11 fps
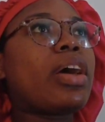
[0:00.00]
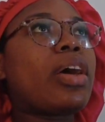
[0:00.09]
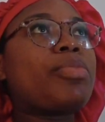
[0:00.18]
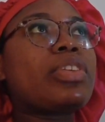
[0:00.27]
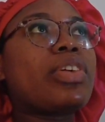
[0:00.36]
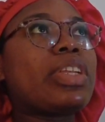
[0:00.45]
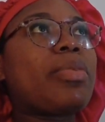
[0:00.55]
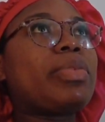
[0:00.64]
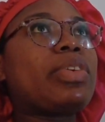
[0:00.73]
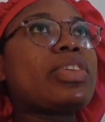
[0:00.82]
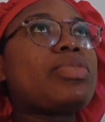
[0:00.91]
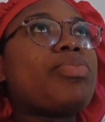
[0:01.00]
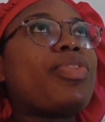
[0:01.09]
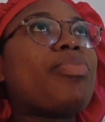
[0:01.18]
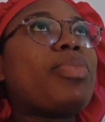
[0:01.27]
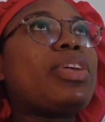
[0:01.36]
Most of the time I'm just
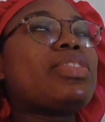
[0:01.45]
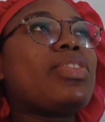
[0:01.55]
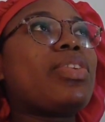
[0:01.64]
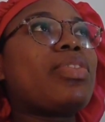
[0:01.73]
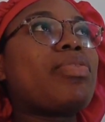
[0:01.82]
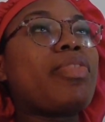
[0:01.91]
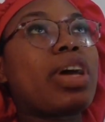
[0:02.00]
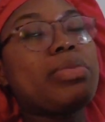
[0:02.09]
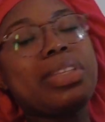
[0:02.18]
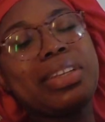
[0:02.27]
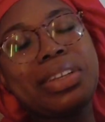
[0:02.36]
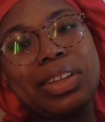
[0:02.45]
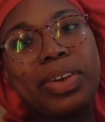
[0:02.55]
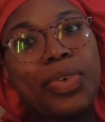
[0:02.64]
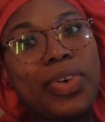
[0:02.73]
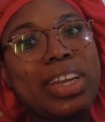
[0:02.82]
moving based on vibes
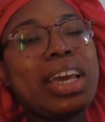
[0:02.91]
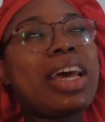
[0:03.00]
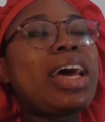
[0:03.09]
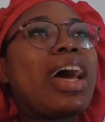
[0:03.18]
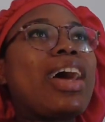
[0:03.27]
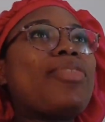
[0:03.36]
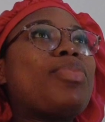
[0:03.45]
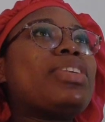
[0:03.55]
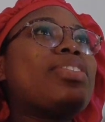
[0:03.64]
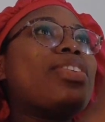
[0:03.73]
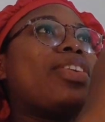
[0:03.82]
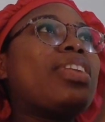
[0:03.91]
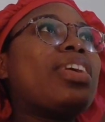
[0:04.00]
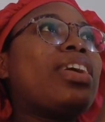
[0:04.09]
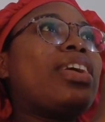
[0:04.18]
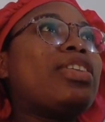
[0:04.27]
one, and based on
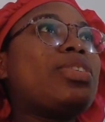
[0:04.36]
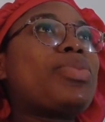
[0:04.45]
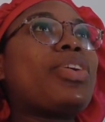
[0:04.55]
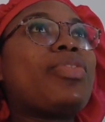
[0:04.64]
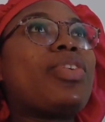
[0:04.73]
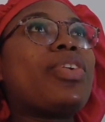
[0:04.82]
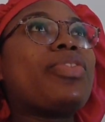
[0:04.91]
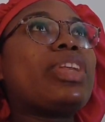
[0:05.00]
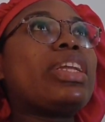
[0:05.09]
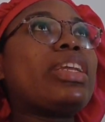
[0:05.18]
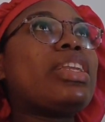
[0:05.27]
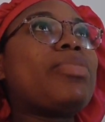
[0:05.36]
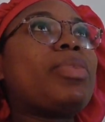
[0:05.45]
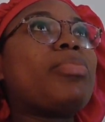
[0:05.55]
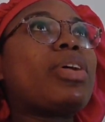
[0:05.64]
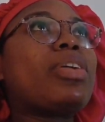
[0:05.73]
the spirit of God really leading
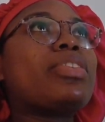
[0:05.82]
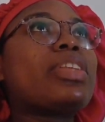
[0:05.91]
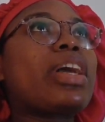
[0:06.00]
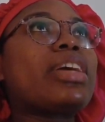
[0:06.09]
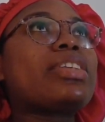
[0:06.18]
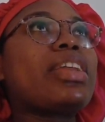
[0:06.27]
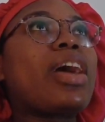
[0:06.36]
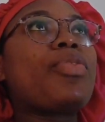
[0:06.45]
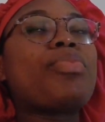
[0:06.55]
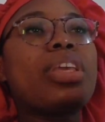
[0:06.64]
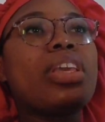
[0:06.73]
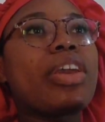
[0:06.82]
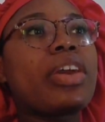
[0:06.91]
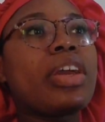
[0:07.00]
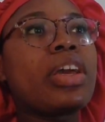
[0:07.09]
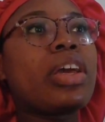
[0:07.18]
me, because like I said, I won't be
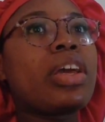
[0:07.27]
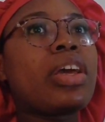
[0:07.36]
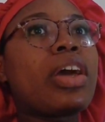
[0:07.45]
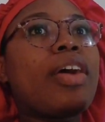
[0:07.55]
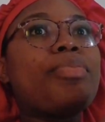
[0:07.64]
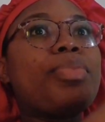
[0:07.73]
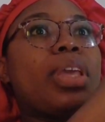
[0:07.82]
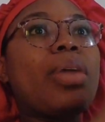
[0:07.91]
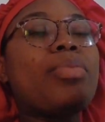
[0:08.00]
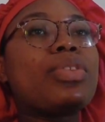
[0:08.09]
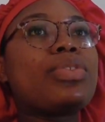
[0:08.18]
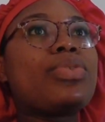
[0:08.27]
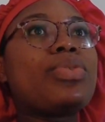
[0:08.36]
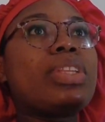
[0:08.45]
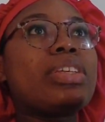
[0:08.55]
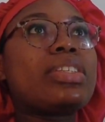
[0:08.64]
able to
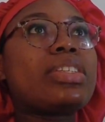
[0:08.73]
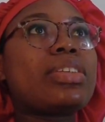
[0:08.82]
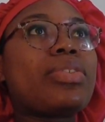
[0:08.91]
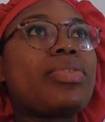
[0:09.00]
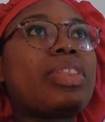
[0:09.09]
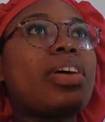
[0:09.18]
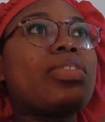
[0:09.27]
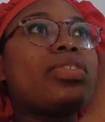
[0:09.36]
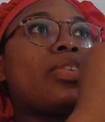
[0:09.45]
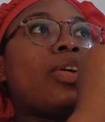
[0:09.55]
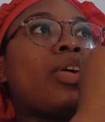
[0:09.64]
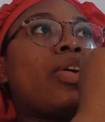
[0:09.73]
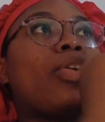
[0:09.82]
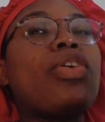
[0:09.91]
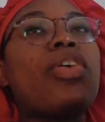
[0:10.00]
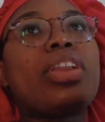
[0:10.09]
do this without
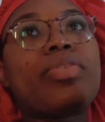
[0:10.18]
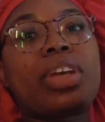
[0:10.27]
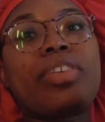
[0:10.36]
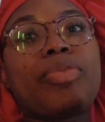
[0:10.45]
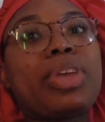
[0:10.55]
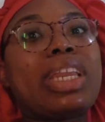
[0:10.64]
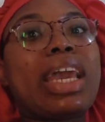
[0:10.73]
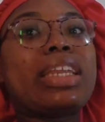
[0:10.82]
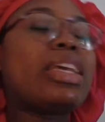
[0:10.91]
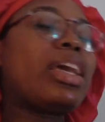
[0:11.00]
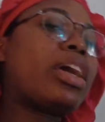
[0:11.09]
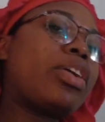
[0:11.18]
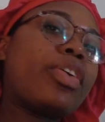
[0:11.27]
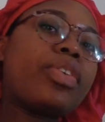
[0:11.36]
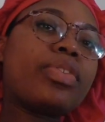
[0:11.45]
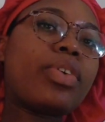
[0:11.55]
God even giving me the idea
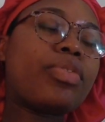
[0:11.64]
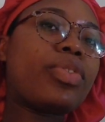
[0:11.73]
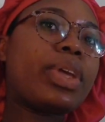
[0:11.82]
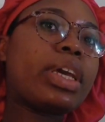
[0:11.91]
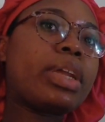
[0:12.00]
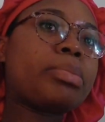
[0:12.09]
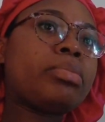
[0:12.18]
of doing it,